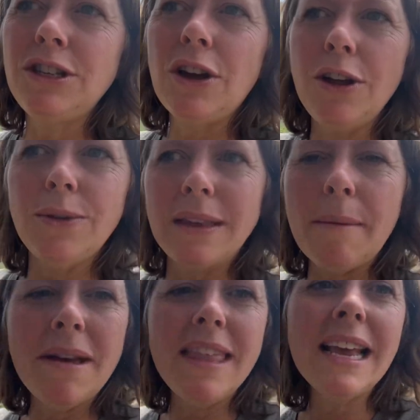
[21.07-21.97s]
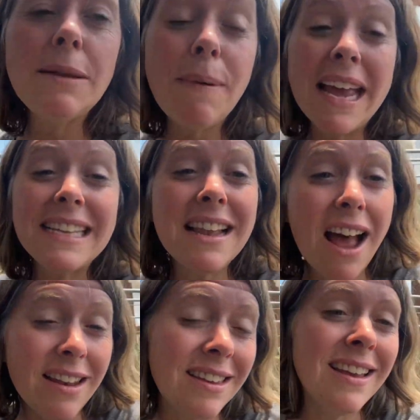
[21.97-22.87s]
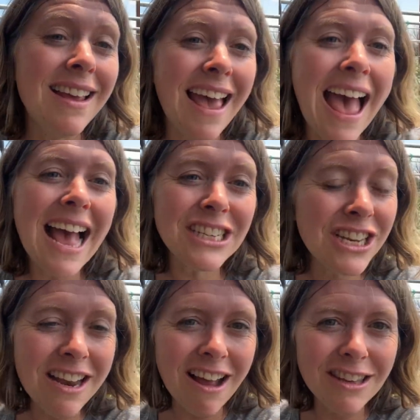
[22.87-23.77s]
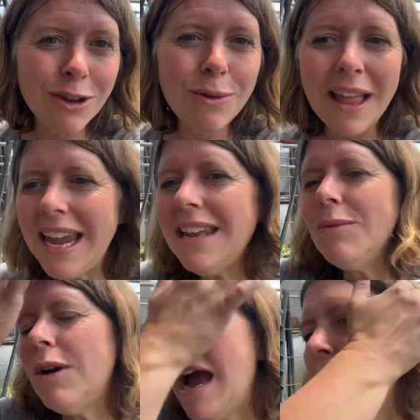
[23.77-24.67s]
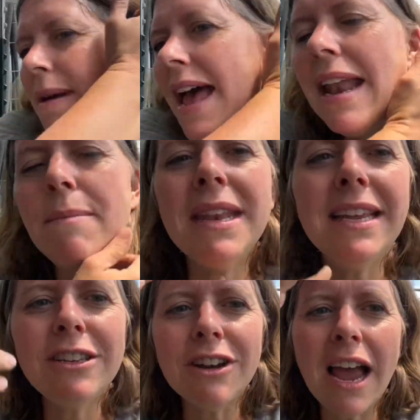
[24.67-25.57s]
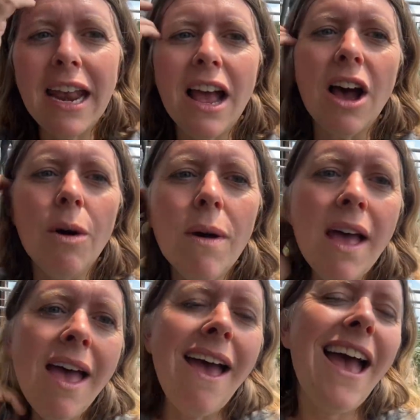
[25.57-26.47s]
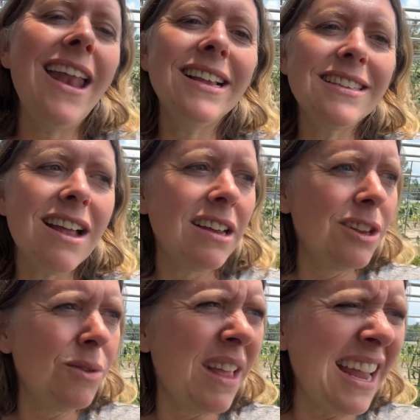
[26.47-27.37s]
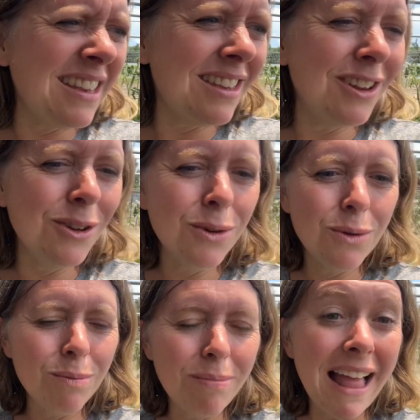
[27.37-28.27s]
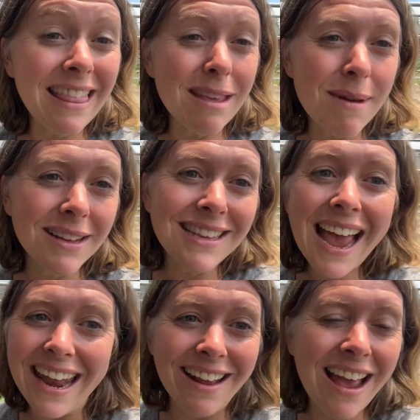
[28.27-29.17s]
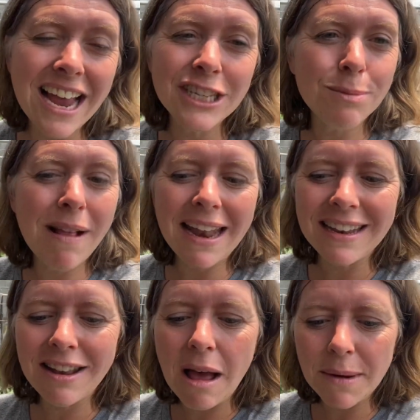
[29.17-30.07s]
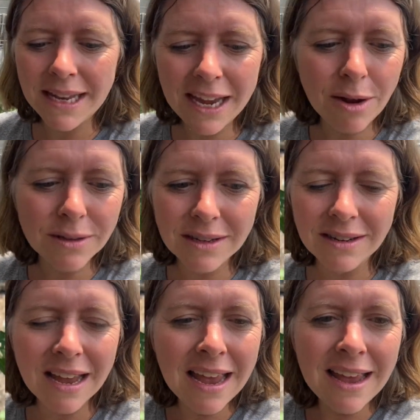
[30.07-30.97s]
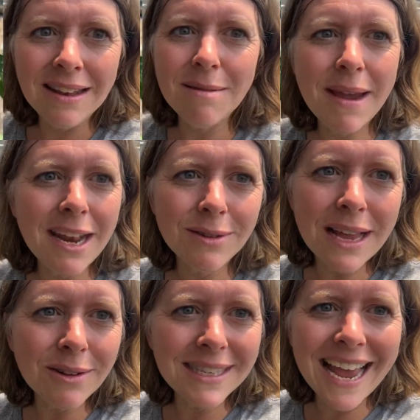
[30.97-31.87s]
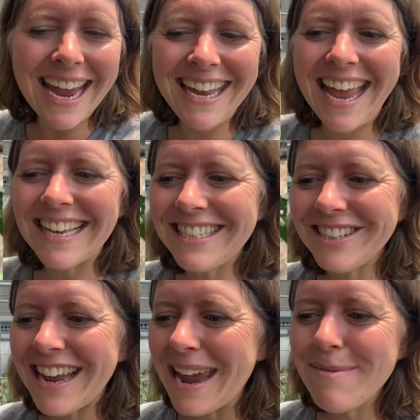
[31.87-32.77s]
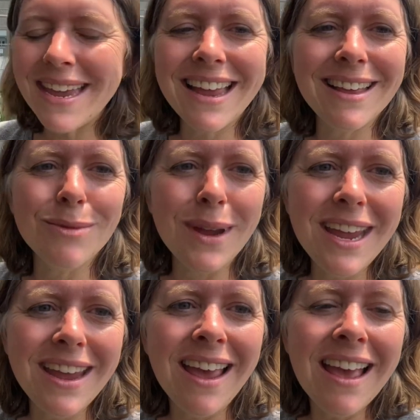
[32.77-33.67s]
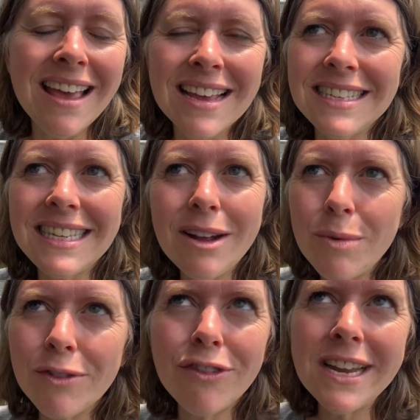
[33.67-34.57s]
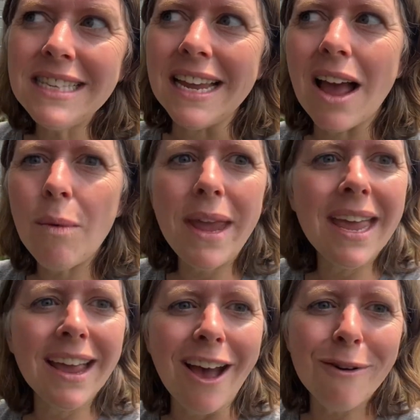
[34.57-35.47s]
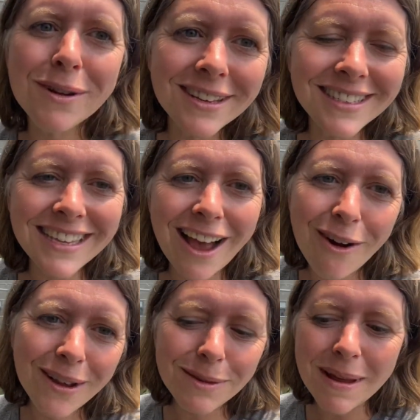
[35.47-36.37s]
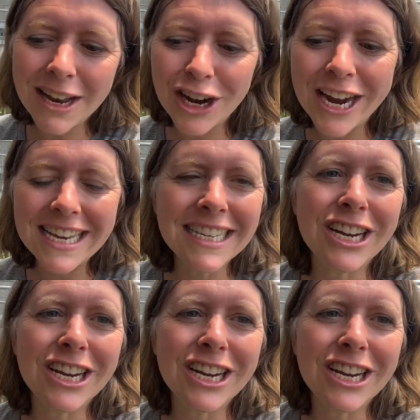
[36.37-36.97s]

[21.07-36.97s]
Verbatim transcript: show you some of this, but it's not actually not too late where I'm at. I'm in Eastern Idaho and it's not too late to plant them outside. I just planted tomatillos and tomatoes outside yesterday because we still were freezing a week ago. So it's been a crazy,